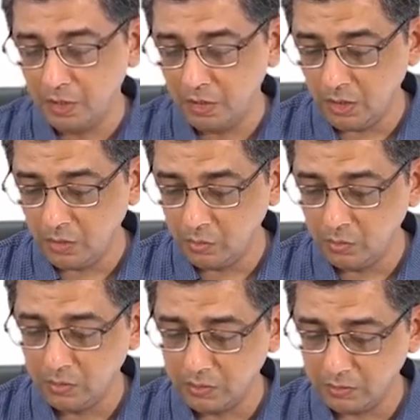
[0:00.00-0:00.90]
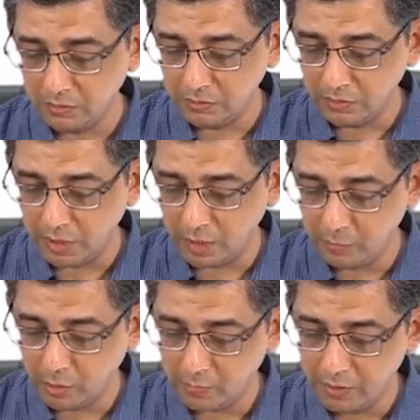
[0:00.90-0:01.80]
Now,
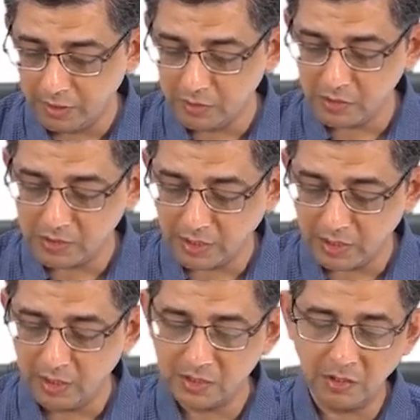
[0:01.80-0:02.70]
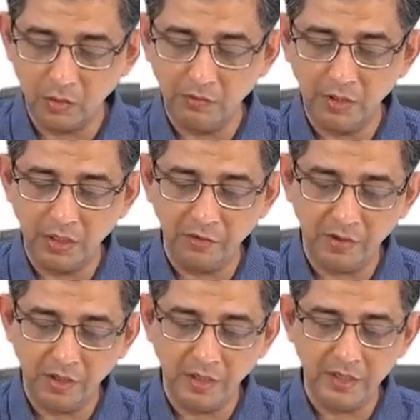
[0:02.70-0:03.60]
abnormalities of second heart sound will
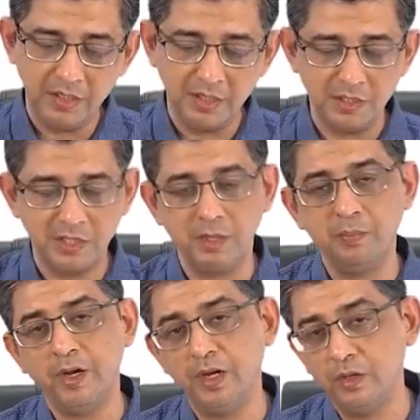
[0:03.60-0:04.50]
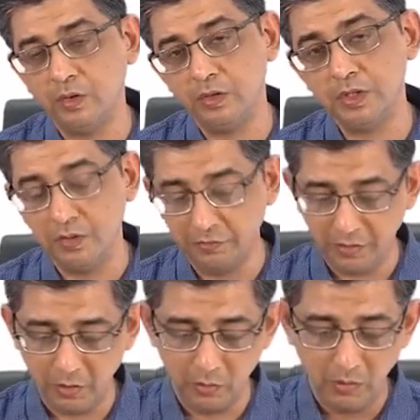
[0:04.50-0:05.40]
definitely separate the question for
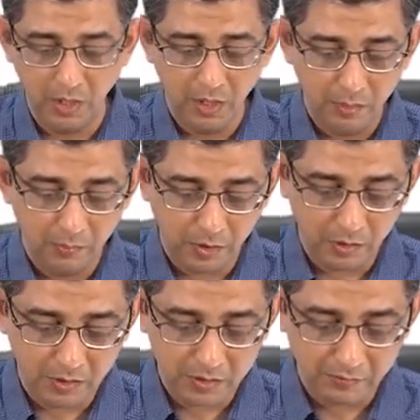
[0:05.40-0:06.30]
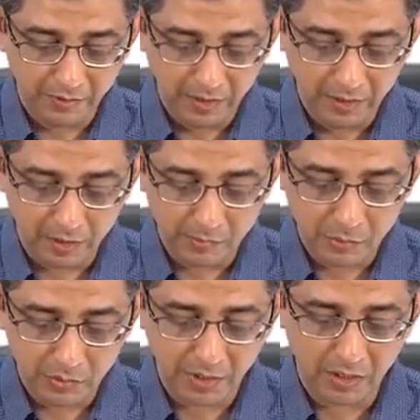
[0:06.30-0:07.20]
you because when it comes
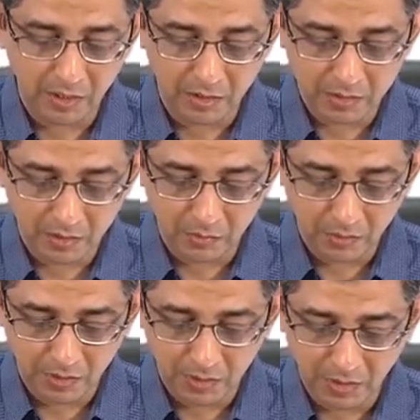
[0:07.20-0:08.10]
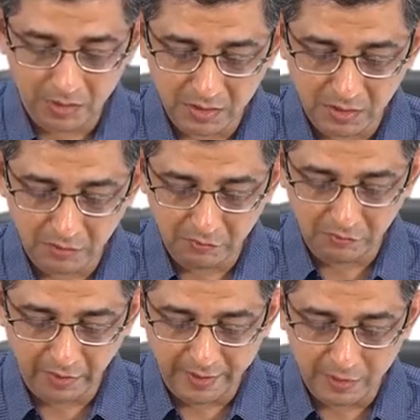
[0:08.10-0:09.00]
to second heart sound, he can say
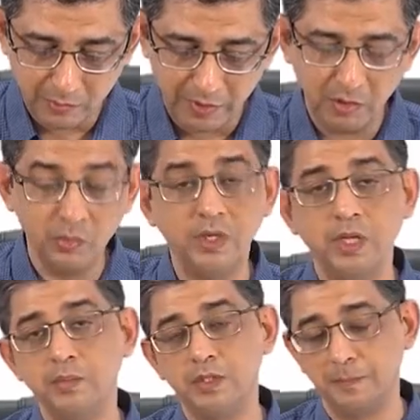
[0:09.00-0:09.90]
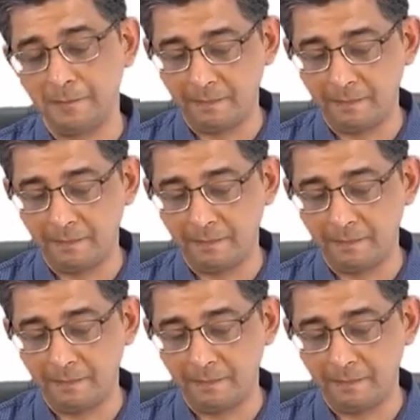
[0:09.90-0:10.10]
wide split 2 times.